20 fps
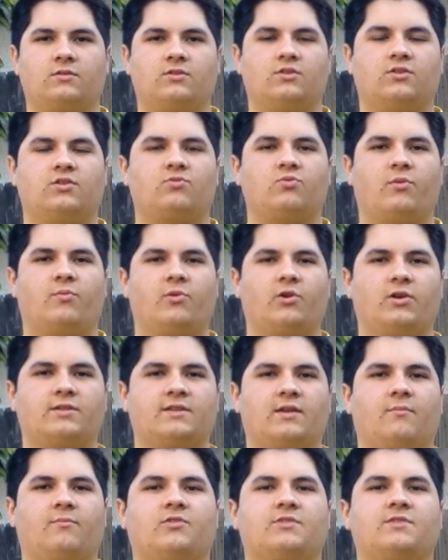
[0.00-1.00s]
So just one more
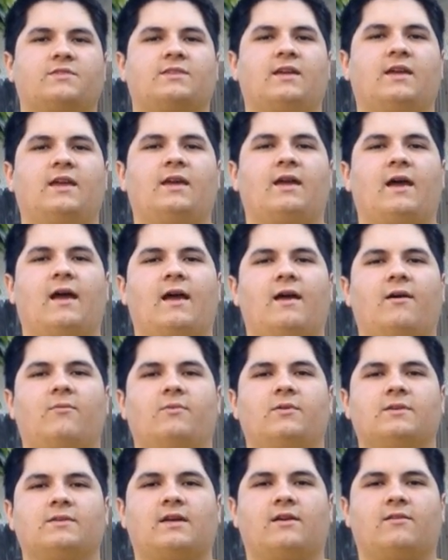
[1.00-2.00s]
example. Say I
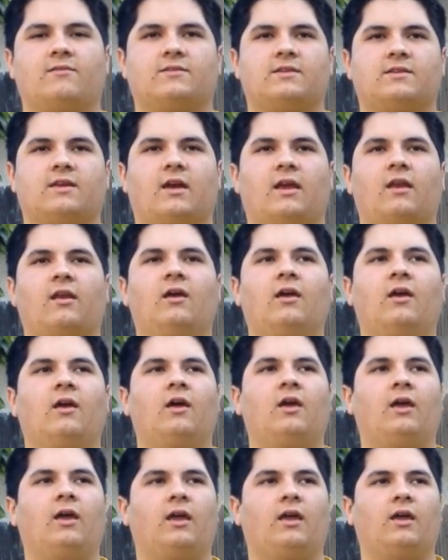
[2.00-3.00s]
was outside
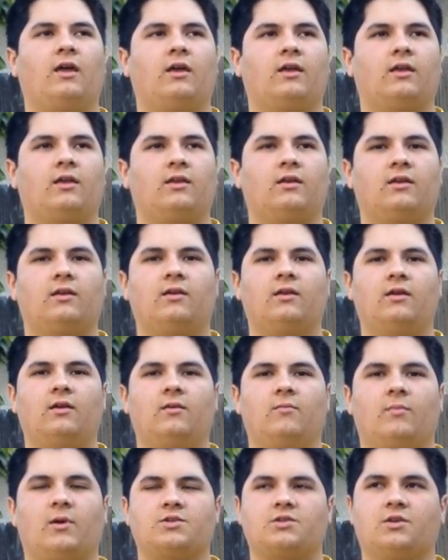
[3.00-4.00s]
and
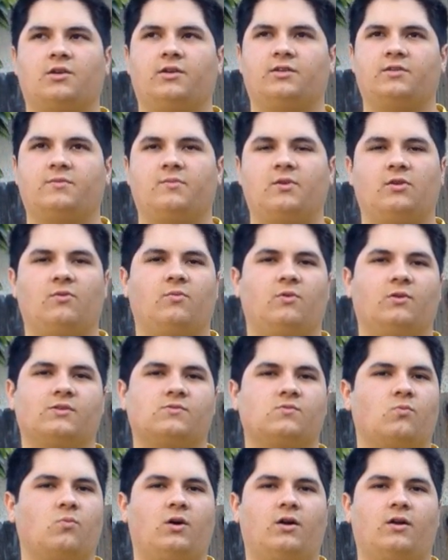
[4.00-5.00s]
my shutter speed was
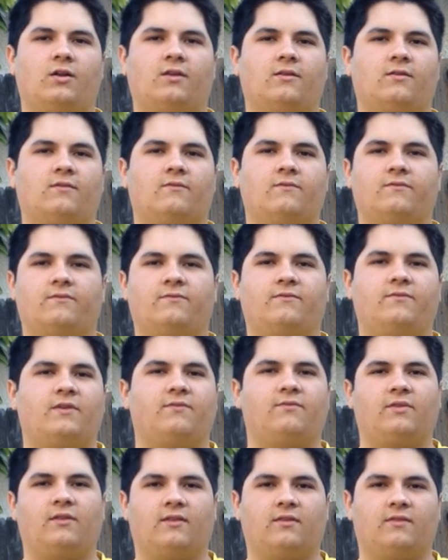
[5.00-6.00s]

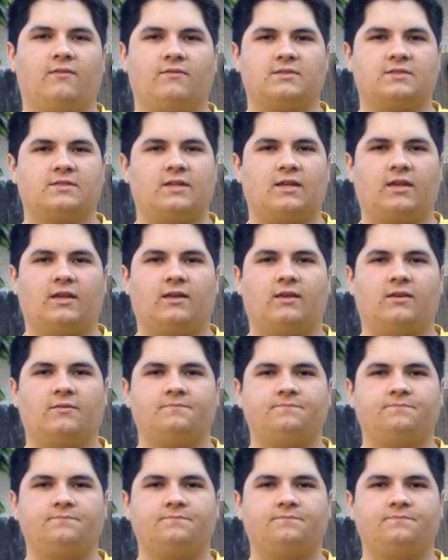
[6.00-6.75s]
1/50th of a second,